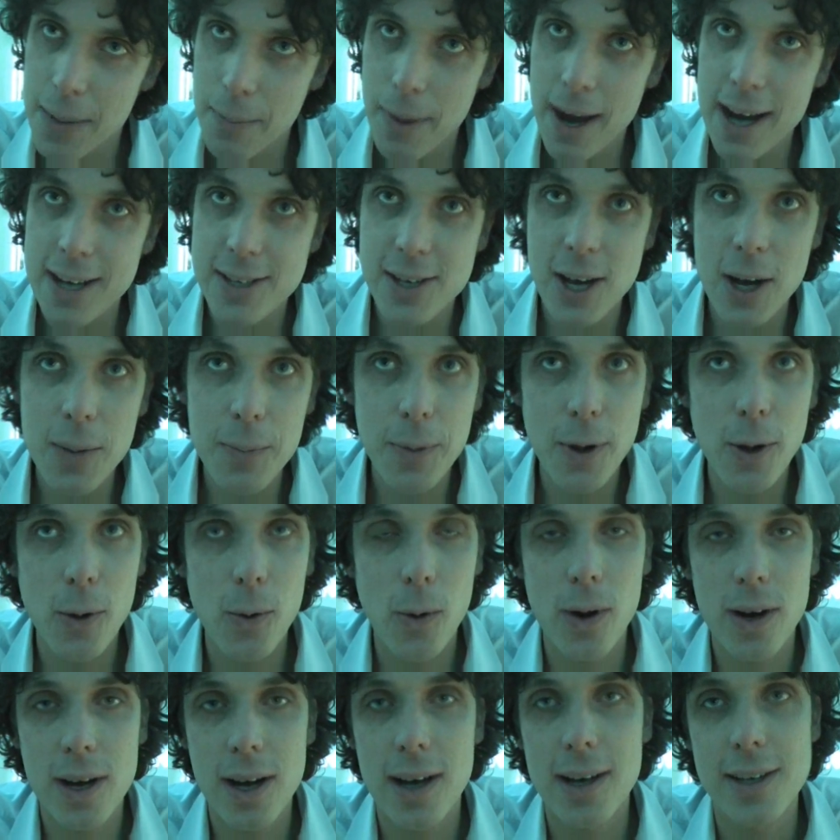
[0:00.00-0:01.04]
By
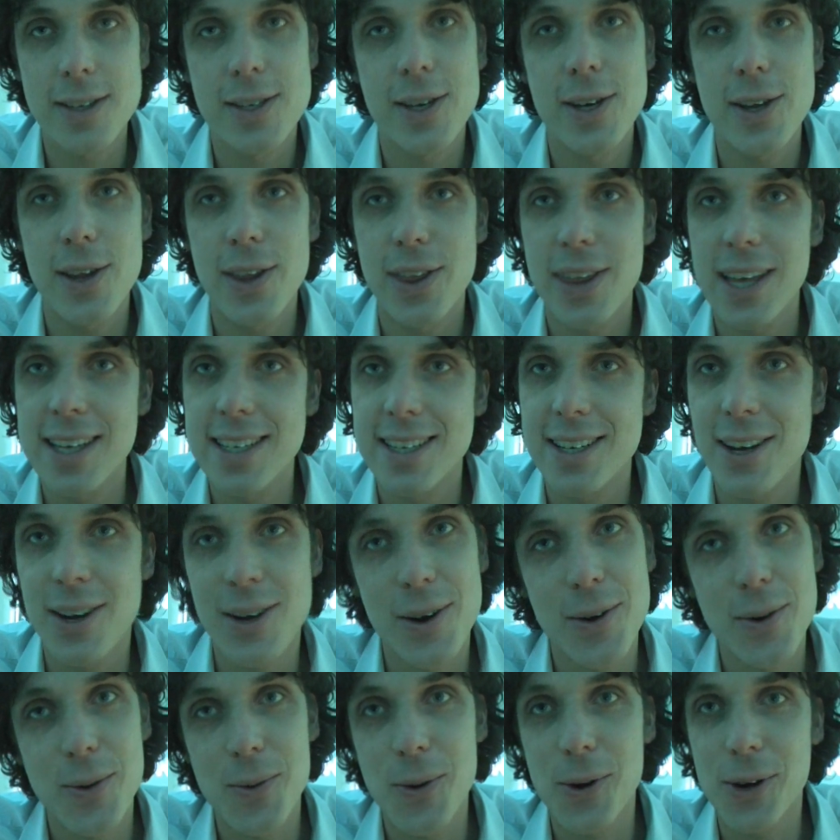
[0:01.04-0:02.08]
example, certain things that
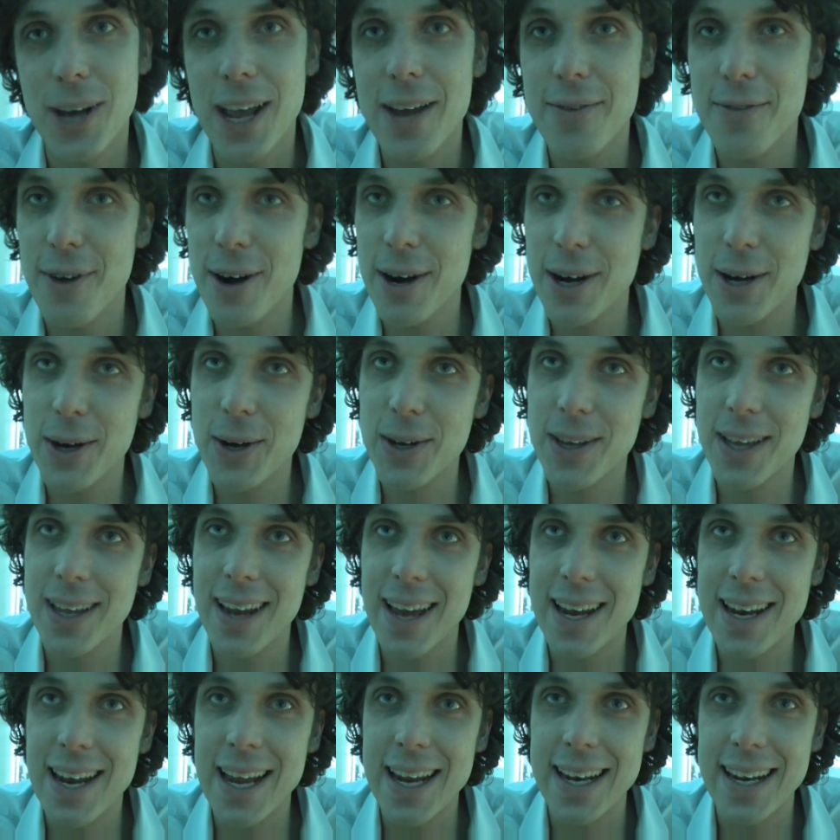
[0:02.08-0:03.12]
are working very good
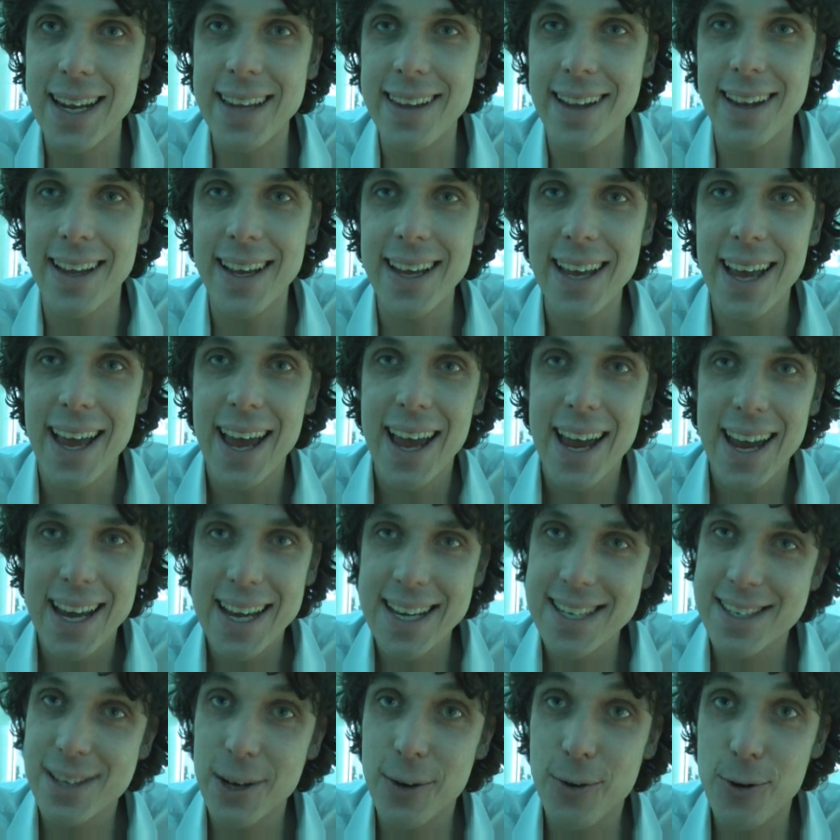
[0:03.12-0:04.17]
in Italy
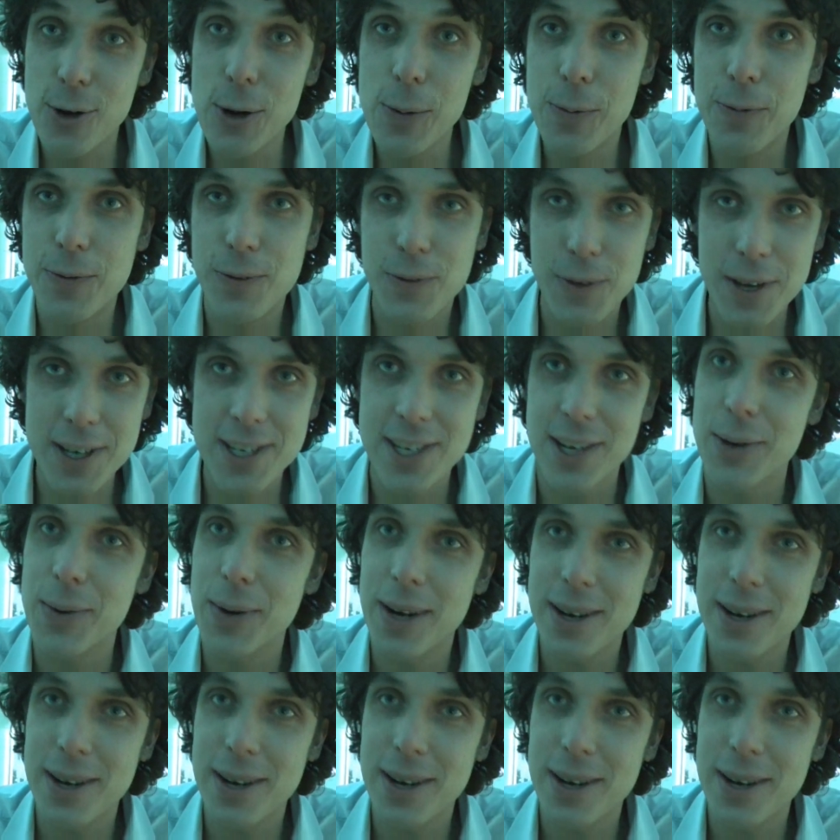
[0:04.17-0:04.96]
is the groups feature,